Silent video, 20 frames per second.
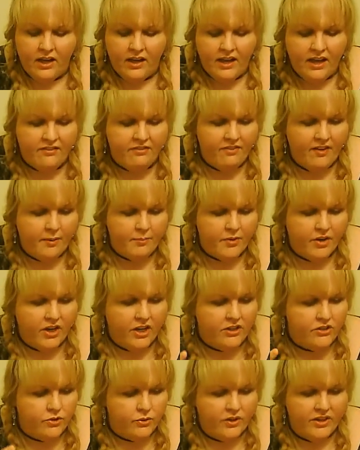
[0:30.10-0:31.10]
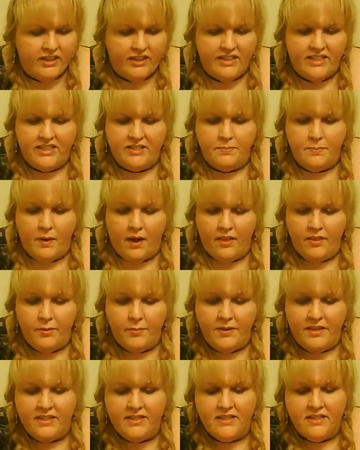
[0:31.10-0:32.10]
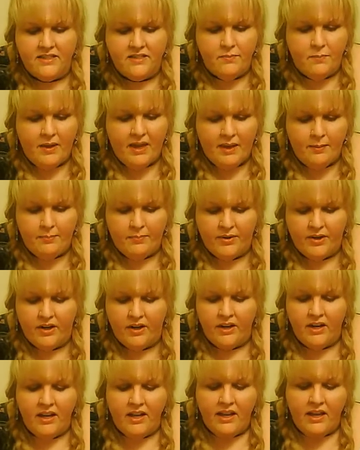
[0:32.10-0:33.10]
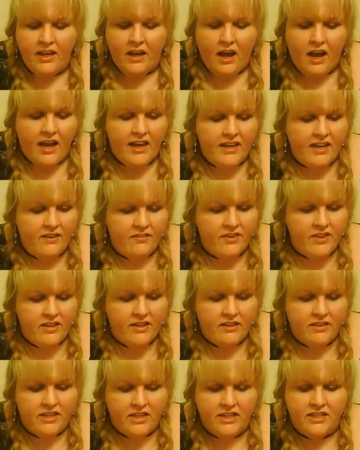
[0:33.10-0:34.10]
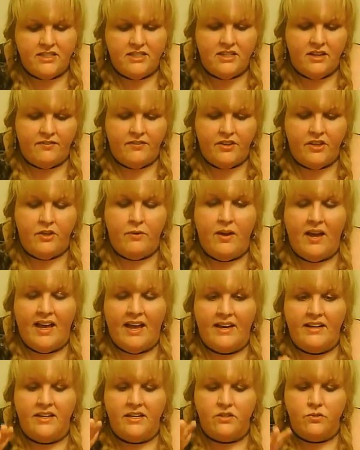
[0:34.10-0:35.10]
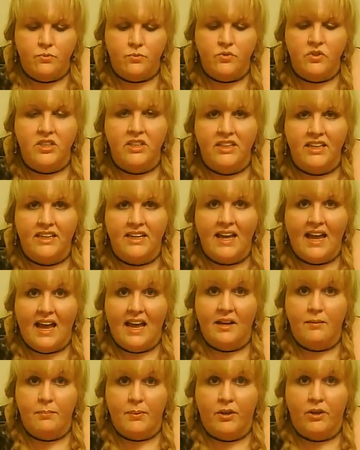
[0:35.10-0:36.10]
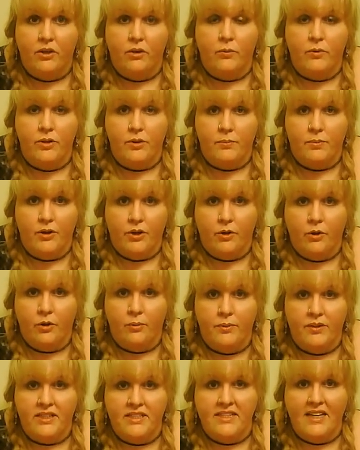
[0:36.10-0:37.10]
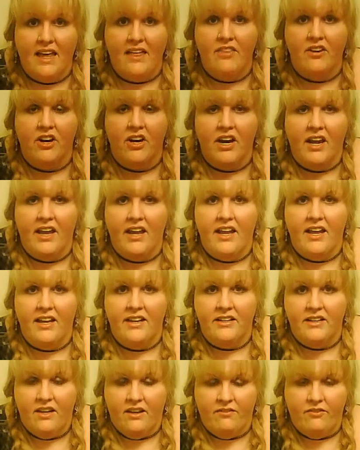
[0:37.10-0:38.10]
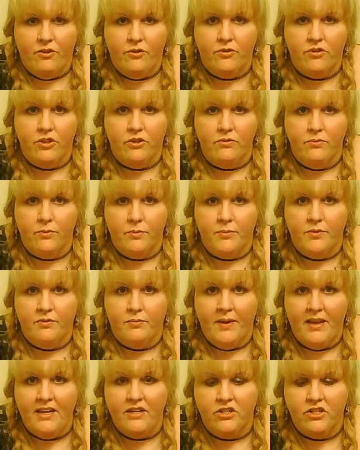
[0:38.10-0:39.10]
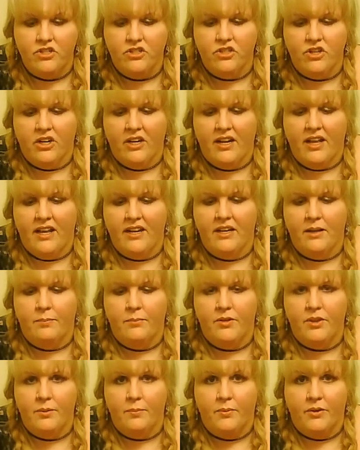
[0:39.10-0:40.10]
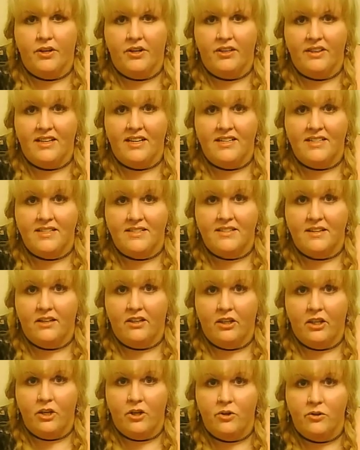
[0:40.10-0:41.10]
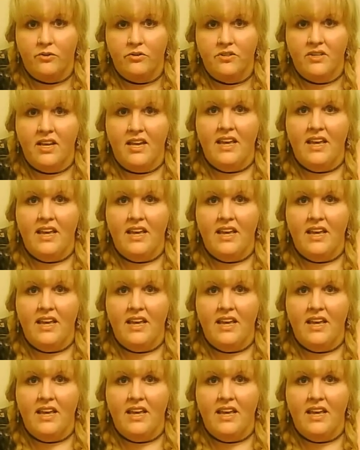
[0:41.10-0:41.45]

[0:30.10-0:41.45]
ephemera, doilies, other pieces of paper. Even the thinnest stuff that you add is really going to add bulk when you put a whole book together, and if you don't remove pages, you're going to end up with a book that doesn't close.